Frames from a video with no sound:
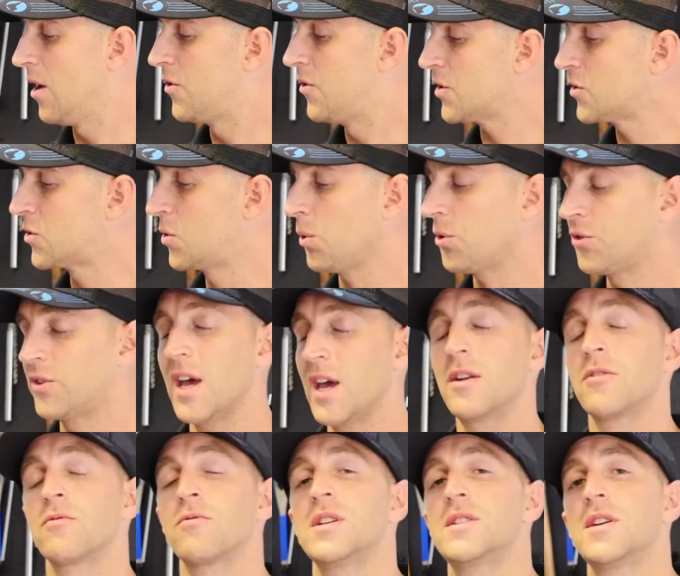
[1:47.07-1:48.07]
This tool
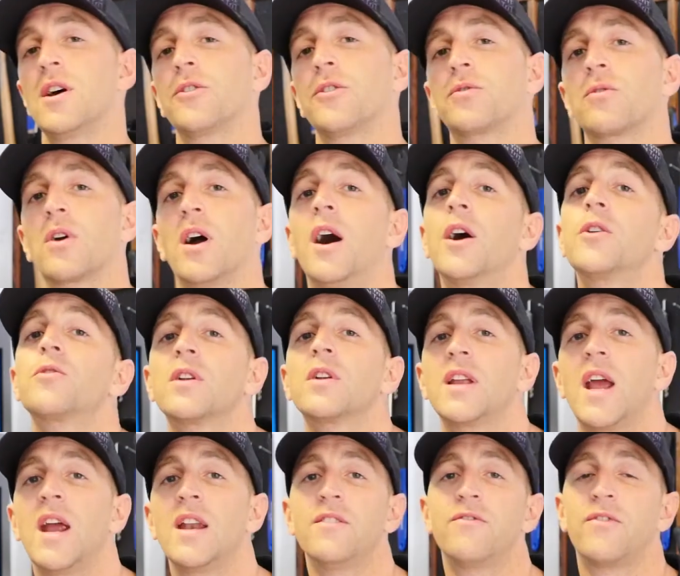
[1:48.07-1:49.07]
set retails for
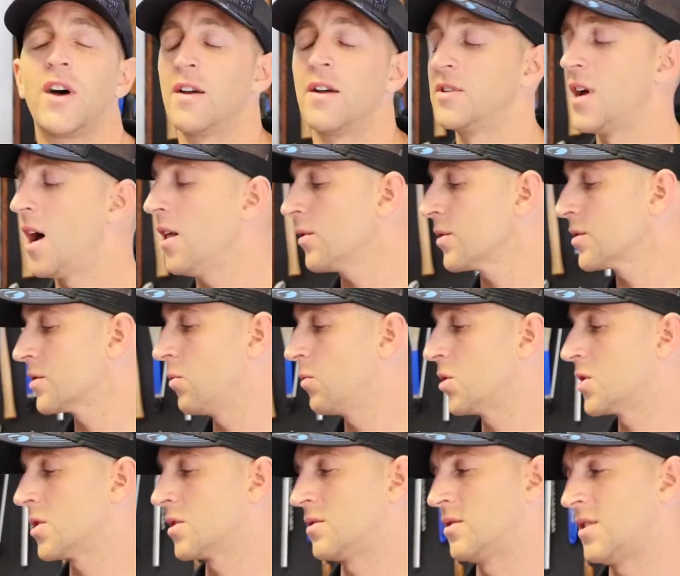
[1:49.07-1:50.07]
$185,
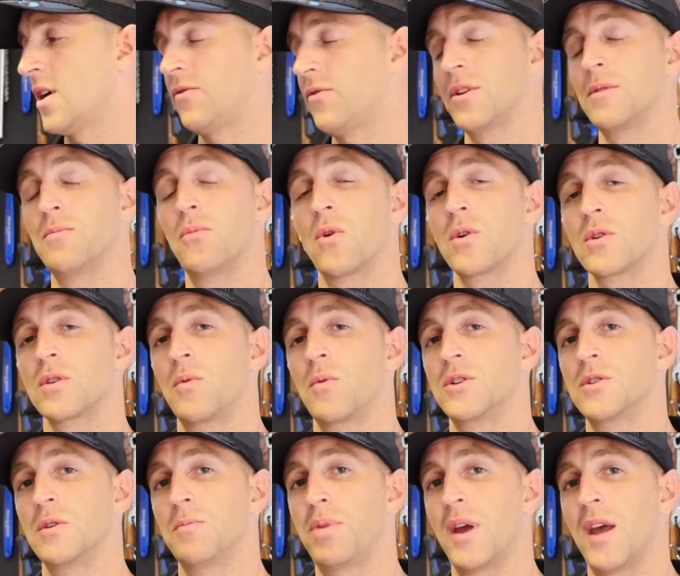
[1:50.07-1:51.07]
which is definitely more than
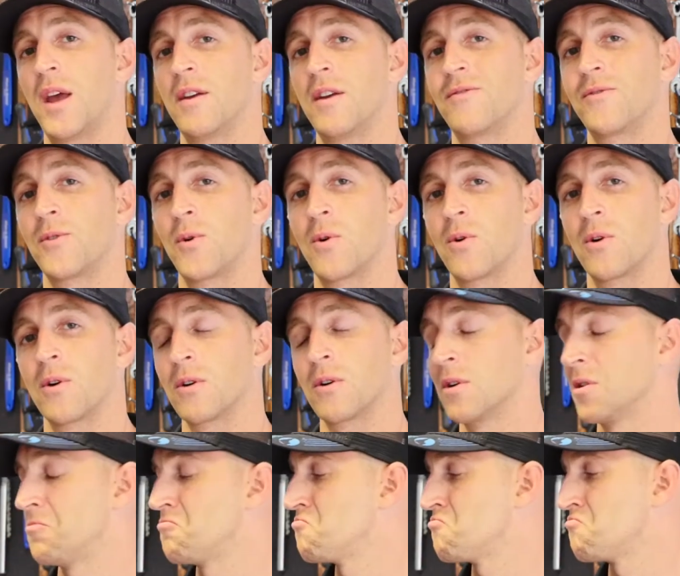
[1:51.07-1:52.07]
what you'd pay
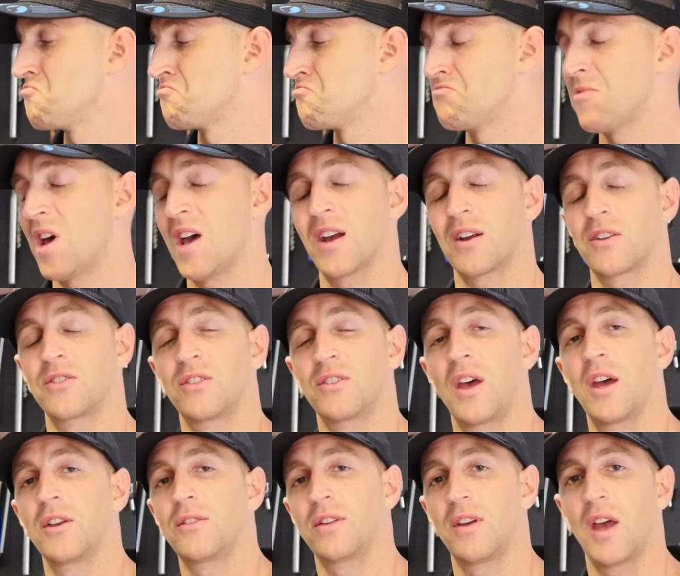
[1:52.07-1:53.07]
for a hex
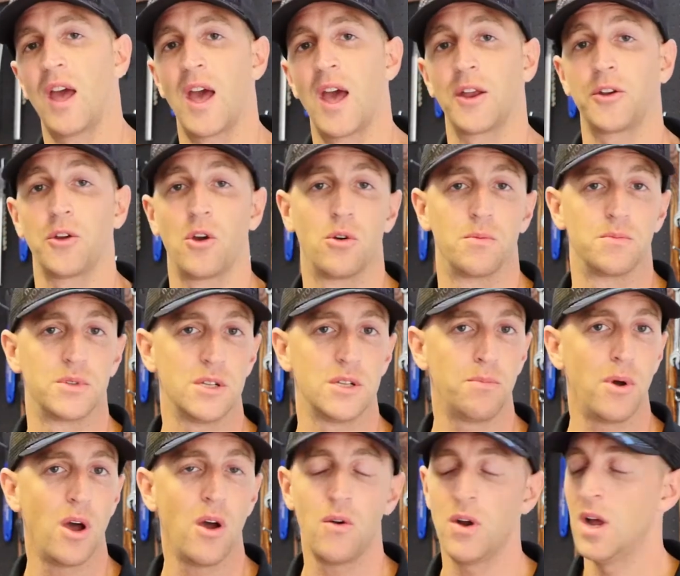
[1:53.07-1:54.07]
set at Home
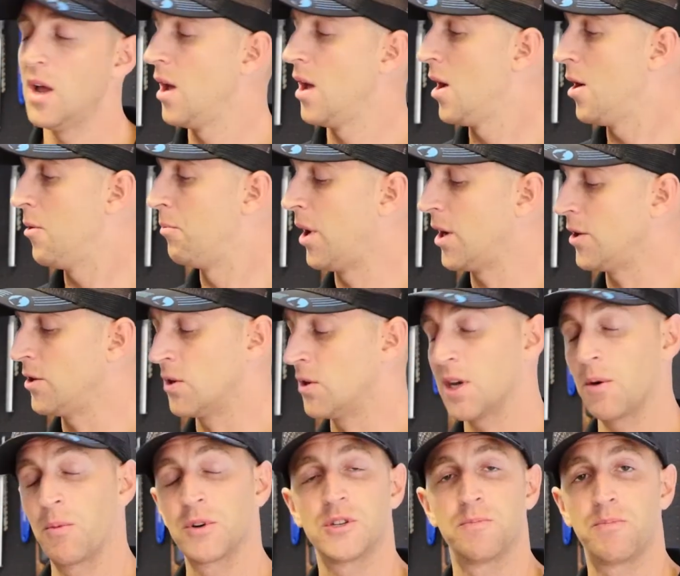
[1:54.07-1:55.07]
Depot, but you
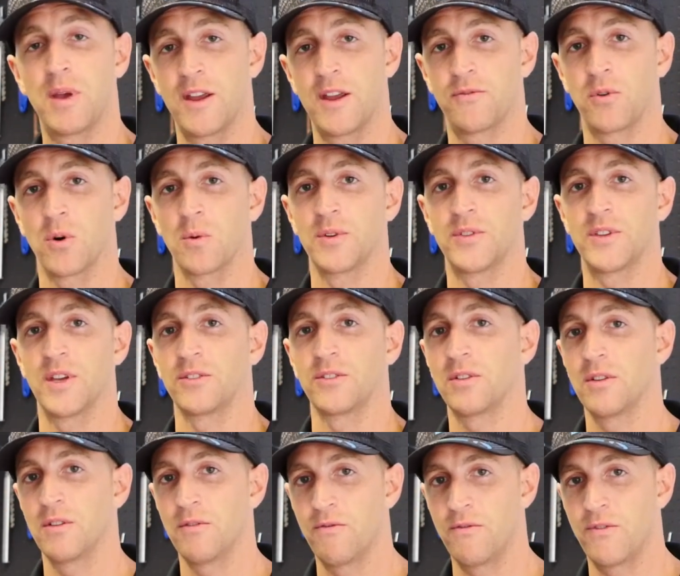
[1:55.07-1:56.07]
get what you pay for with
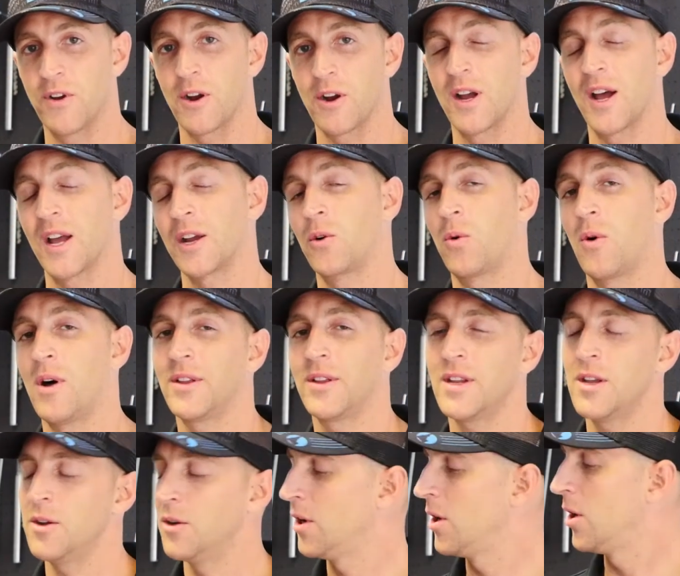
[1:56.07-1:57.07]
this. Very high
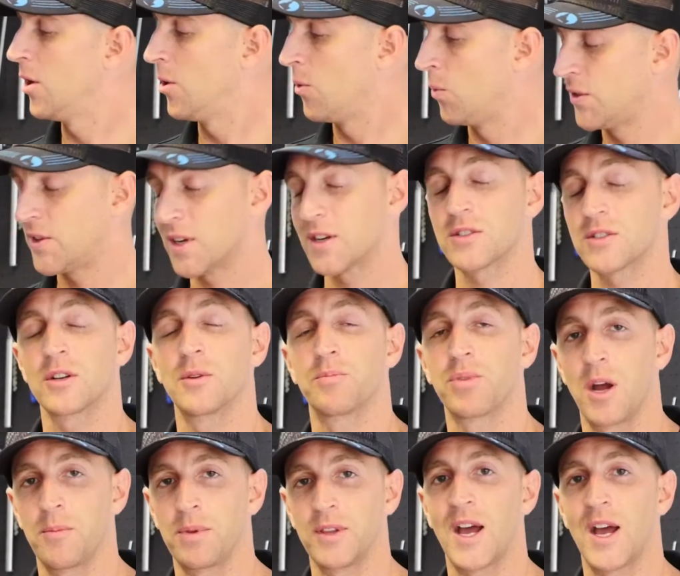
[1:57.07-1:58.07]
quality. We think it's gonna
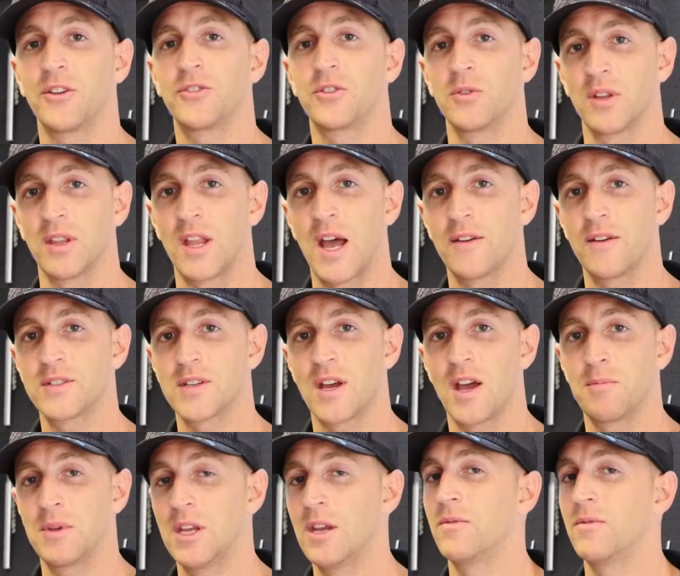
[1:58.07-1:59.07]
probably last you a
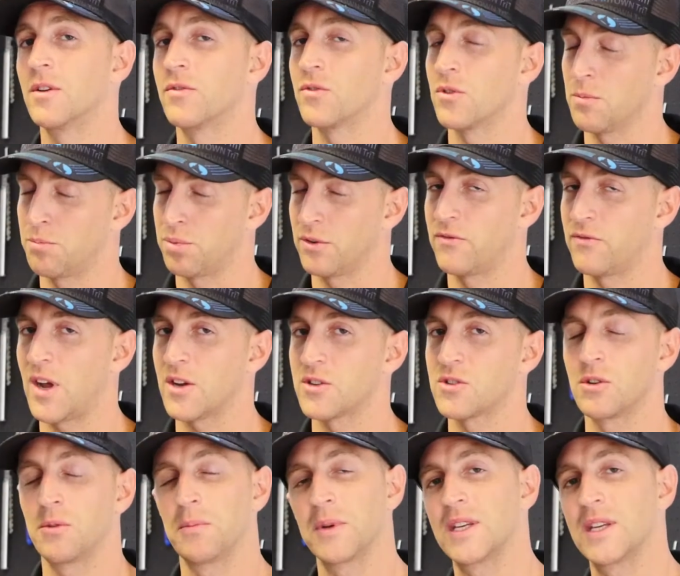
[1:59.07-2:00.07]
lifetime, even if you're a
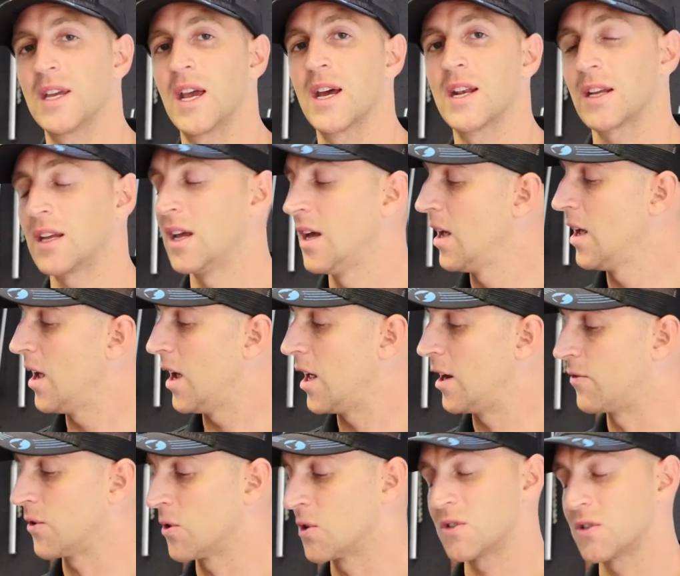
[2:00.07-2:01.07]
professional mechanic.
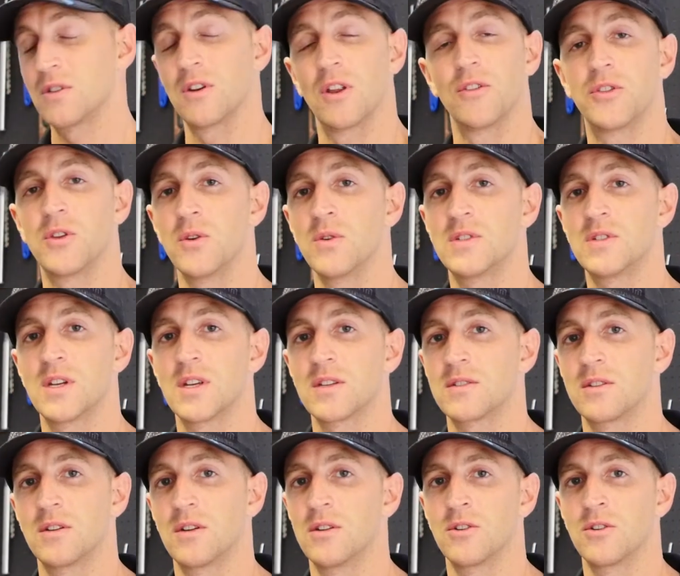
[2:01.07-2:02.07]
And if you're just an
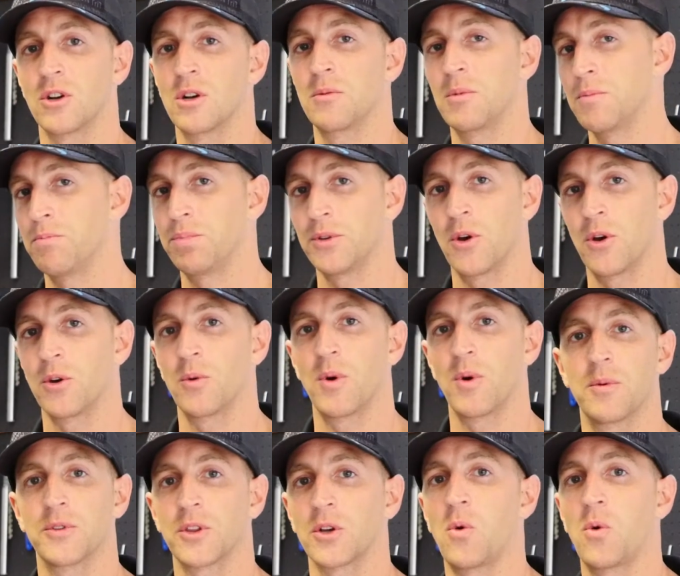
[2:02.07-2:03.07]
enthusiast, you're gonna be blown
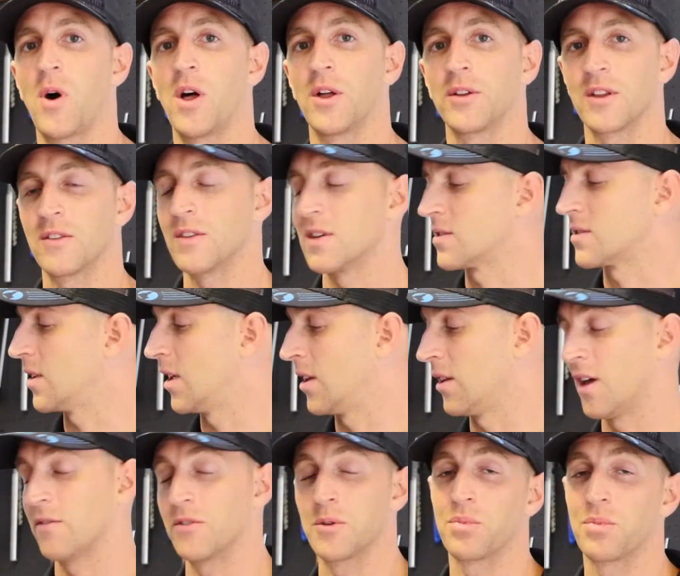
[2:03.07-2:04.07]
with the quality of this
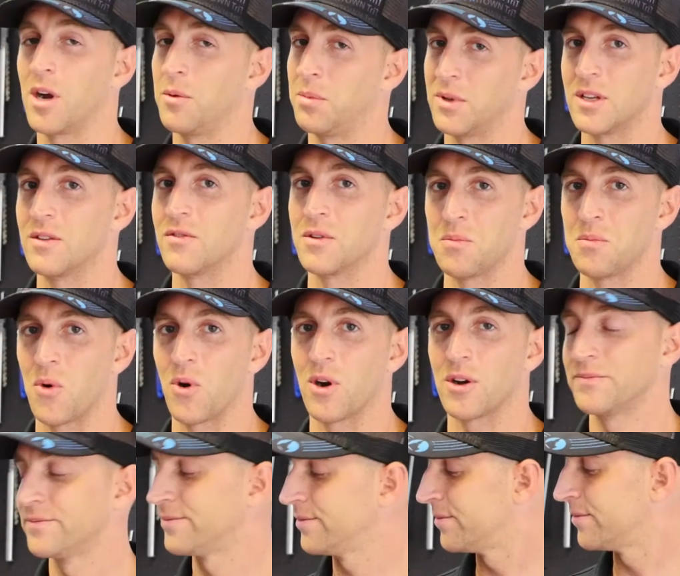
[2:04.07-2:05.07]
and love it probably even
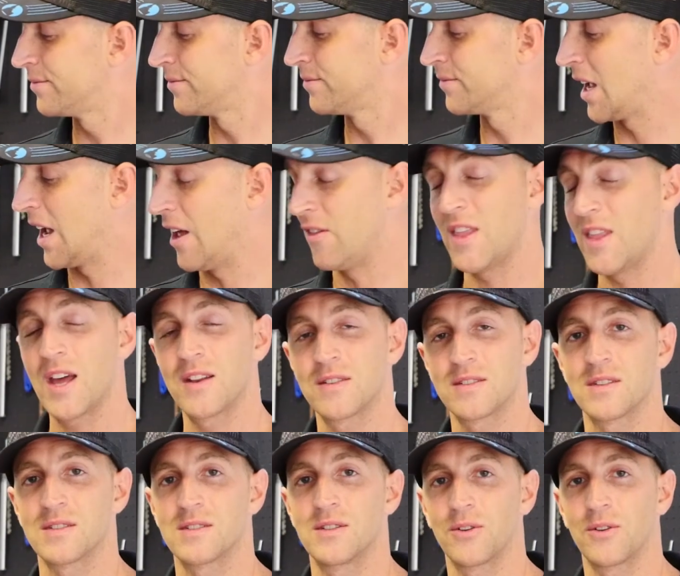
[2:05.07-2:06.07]
more. And that
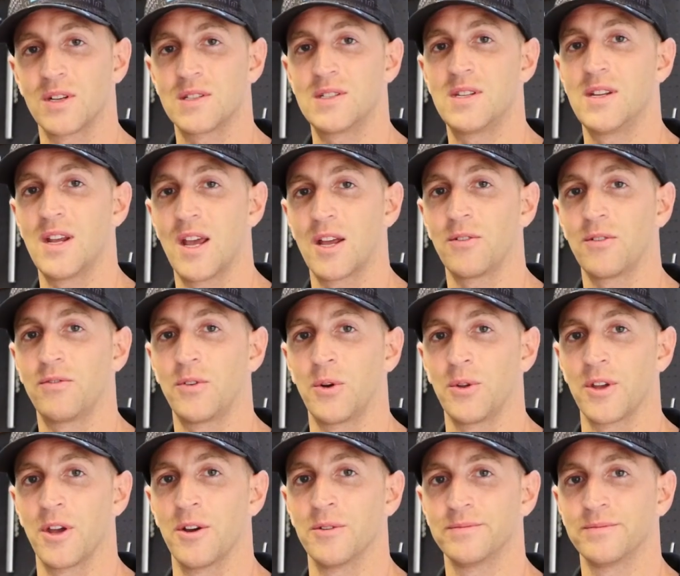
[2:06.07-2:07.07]
is the Silca T-Handle
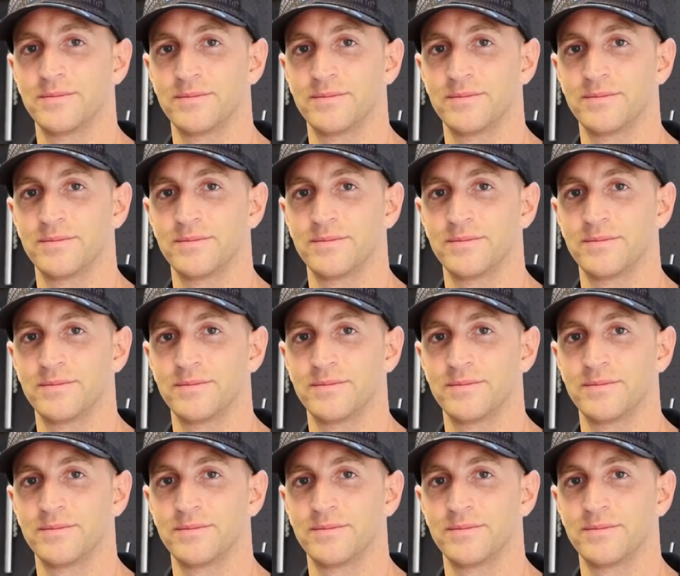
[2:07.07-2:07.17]
Folio.